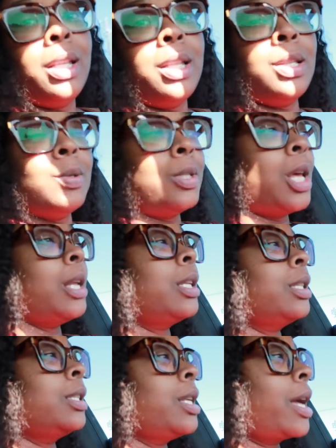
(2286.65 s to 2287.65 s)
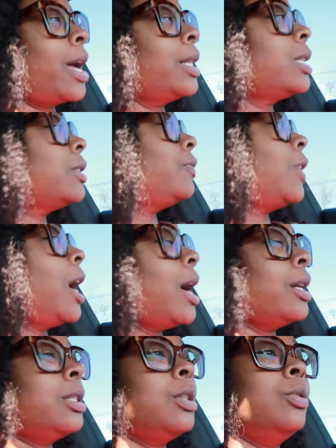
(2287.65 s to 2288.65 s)
that's what y'all need to take out this
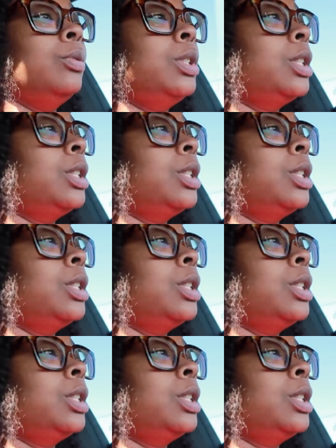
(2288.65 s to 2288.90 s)
vlog too.